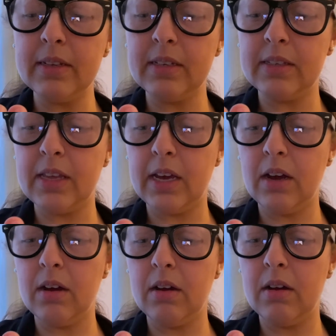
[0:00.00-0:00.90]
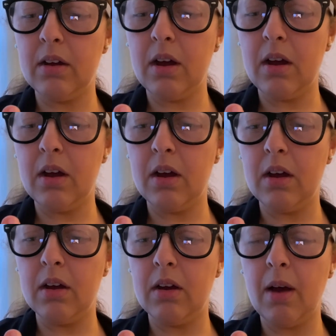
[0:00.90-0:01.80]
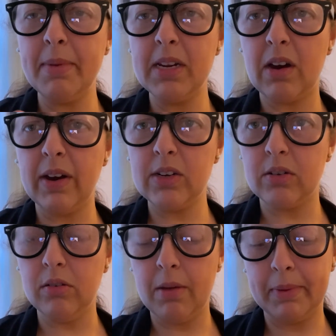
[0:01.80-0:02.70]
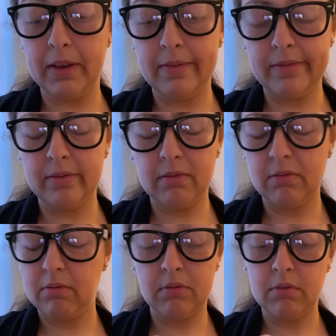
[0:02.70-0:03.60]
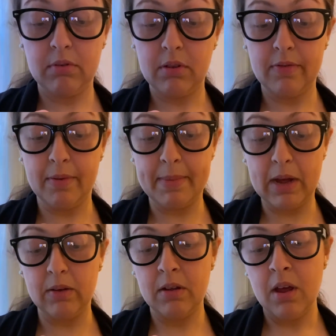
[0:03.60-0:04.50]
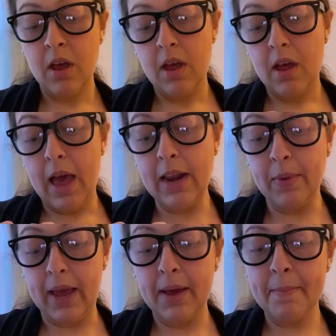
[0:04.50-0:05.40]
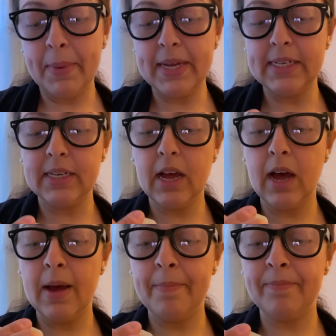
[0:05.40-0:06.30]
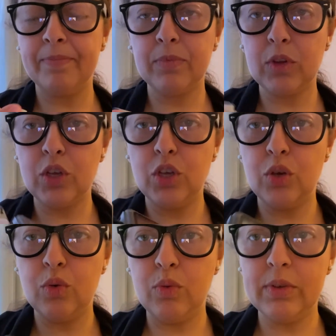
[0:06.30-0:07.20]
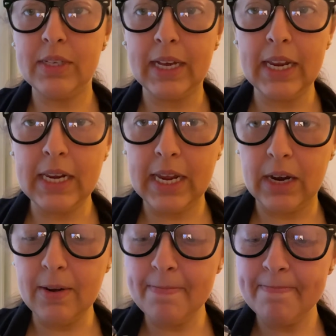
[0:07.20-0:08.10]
is the omnidirectional, I believe, if I'm not. Anyway, but you stick it in here,